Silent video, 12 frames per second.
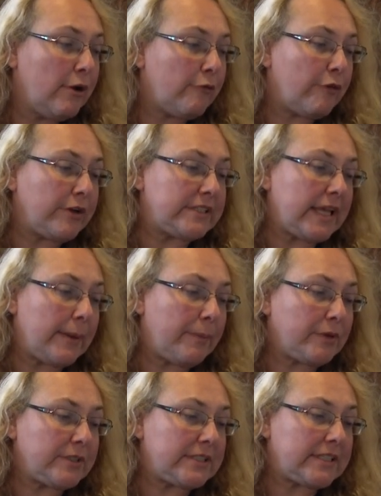For
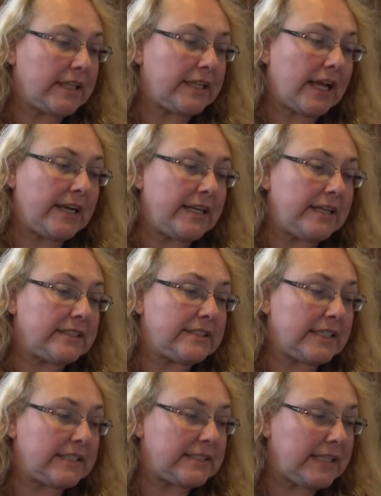example, to set the ID to
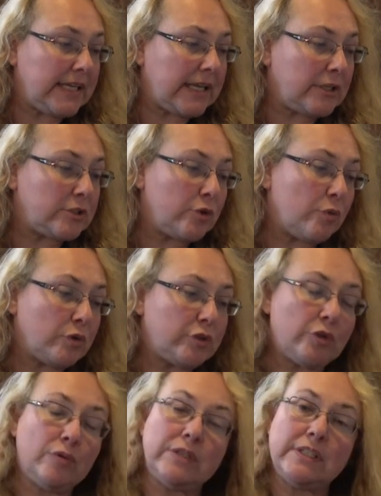16, as you will
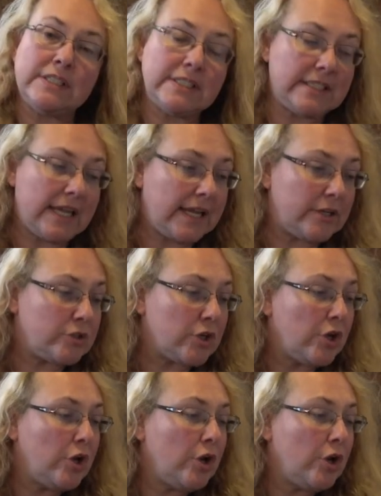do in this stage,